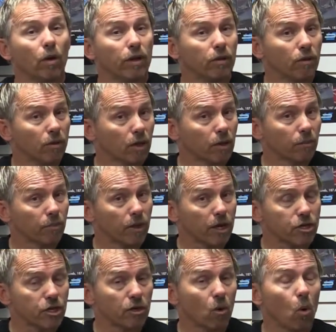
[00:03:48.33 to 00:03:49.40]
either the
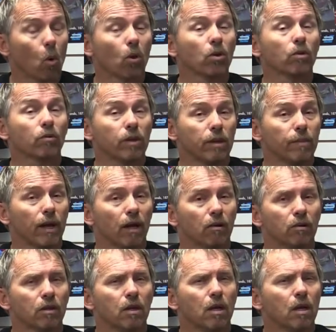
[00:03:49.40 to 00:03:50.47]
compression or the
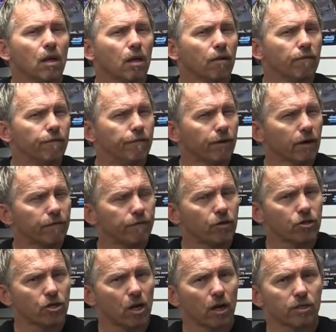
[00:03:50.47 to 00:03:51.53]
rebound. Very
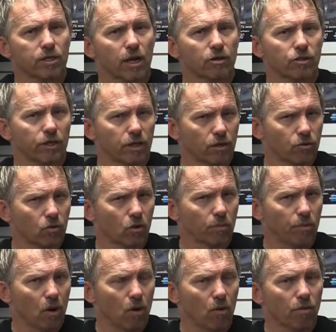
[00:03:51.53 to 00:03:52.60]
few shocks actually control
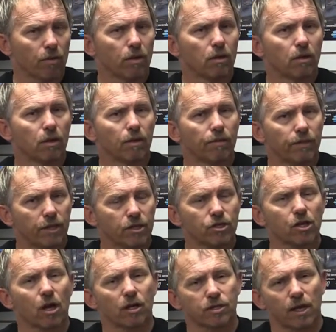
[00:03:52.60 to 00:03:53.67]
both. These
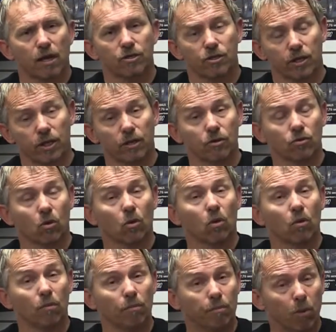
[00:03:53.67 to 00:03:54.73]
shocks actually
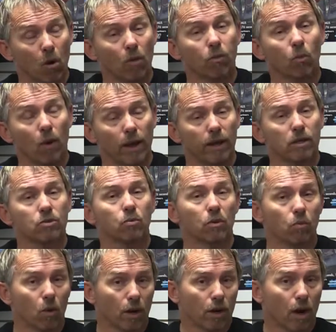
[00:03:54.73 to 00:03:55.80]
control both ways
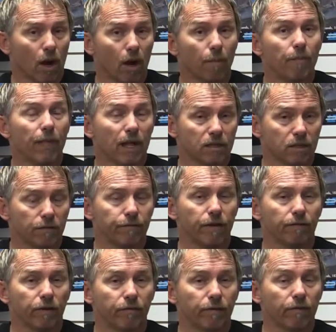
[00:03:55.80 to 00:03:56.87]
with one knob. That's the
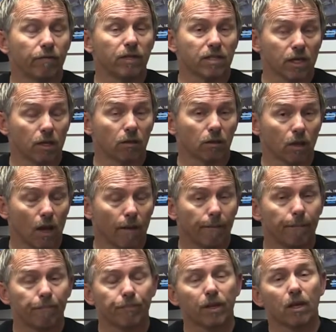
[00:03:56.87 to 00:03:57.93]
50-50 single
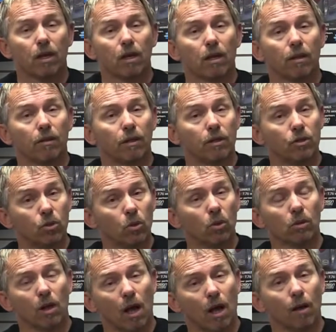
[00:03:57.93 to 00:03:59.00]
knob. The
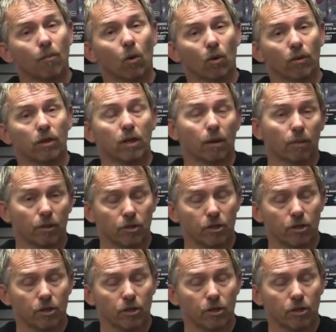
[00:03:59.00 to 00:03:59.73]
dual knob, or the double